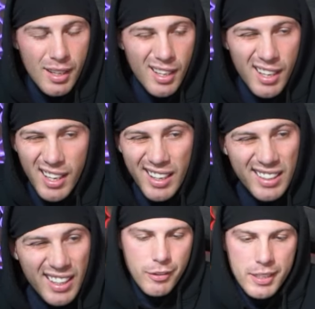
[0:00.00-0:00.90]

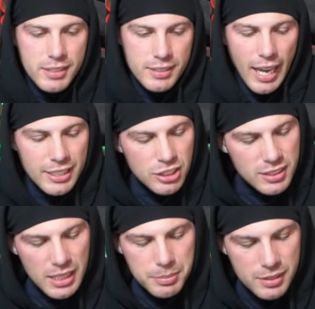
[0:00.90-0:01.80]
and phrases. I just
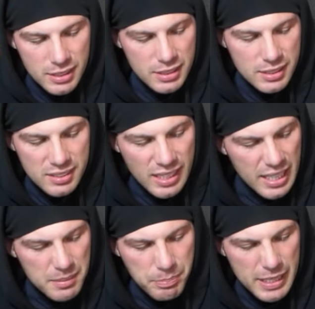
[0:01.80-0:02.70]
keep seeing the
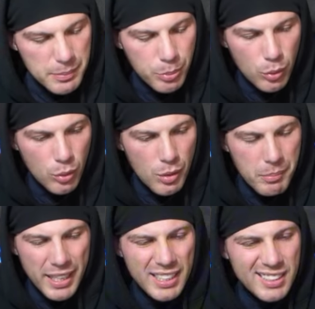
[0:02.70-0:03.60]
same people
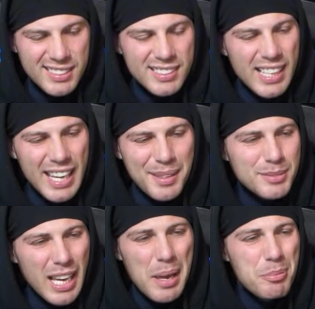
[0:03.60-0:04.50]
making the same
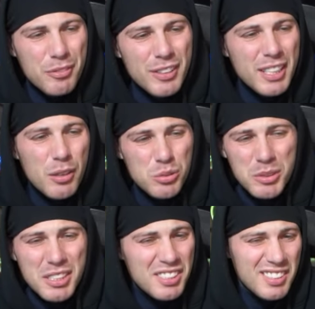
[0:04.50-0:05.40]
type of videos
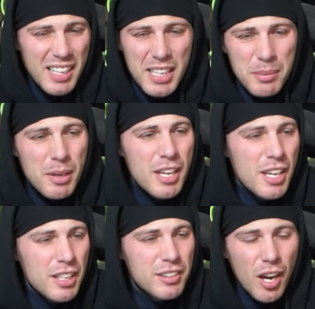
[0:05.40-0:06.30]
with the same
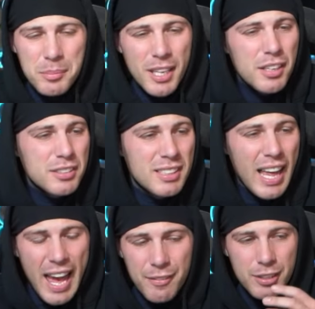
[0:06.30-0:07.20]
thumbnails and
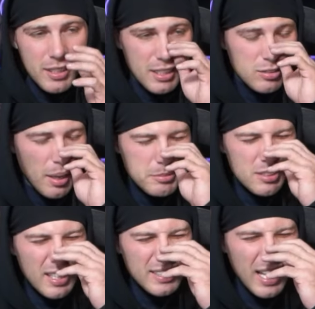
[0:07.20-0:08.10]
everything. So I'm
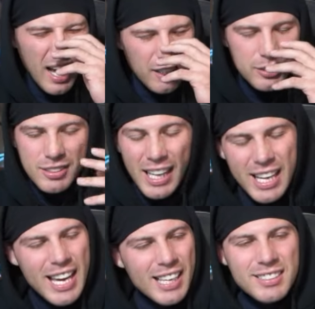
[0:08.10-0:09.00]
just like not understanding.
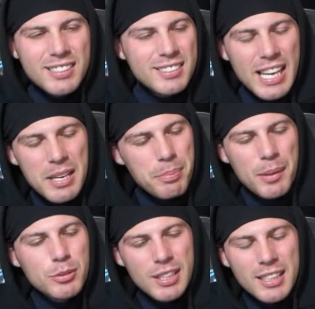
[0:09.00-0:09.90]
It's the same
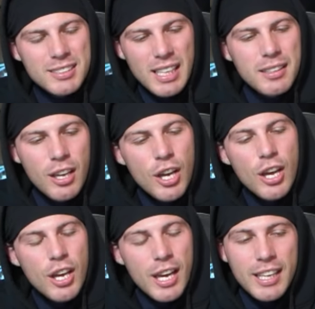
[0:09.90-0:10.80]
people saying the same thing.
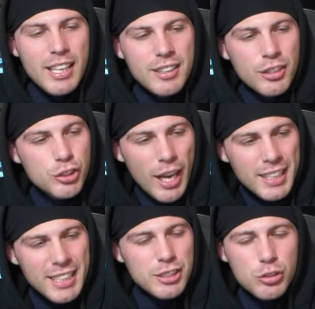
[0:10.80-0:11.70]
And they're trying
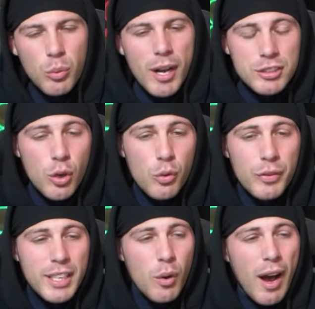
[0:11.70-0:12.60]
to get you to watch the whole
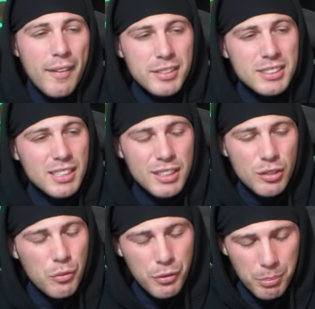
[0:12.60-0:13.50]
video, obviously,
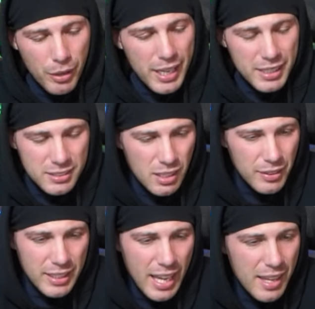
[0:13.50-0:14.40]
for bread and stuff
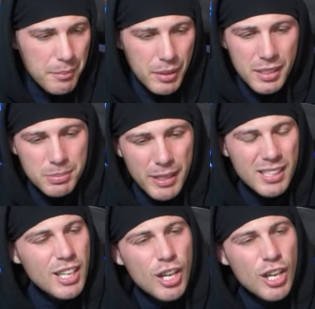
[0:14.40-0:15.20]
like that. But it's been,